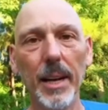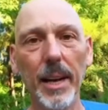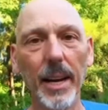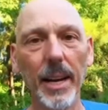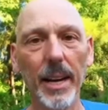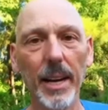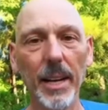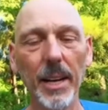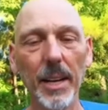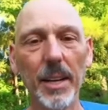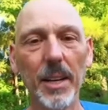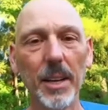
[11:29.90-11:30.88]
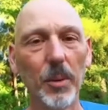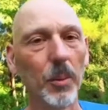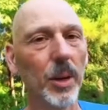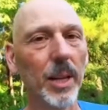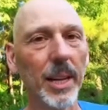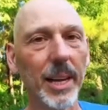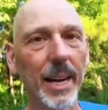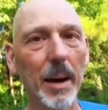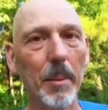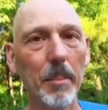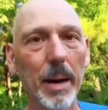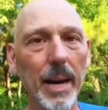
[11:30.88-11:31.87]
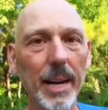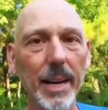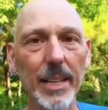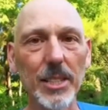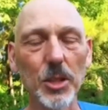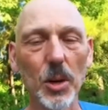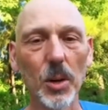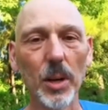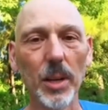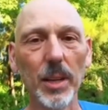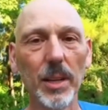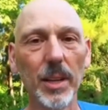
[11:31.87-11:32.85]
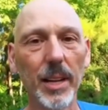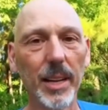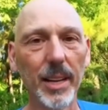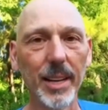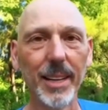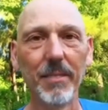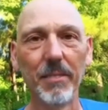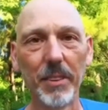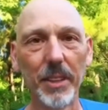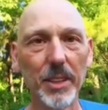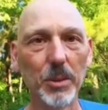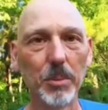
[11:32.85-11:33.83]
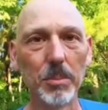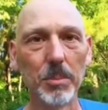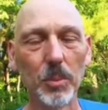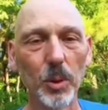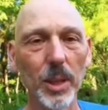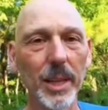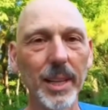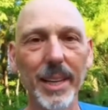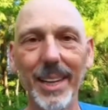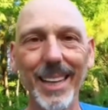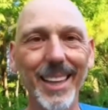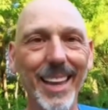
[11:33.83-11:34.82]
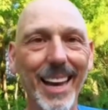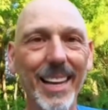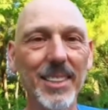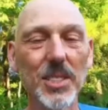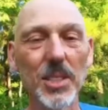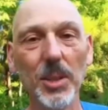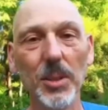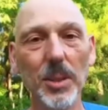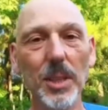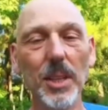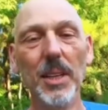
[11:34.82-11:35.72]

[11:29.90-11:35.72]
and I got back and got started, and I didn't film really any of that. So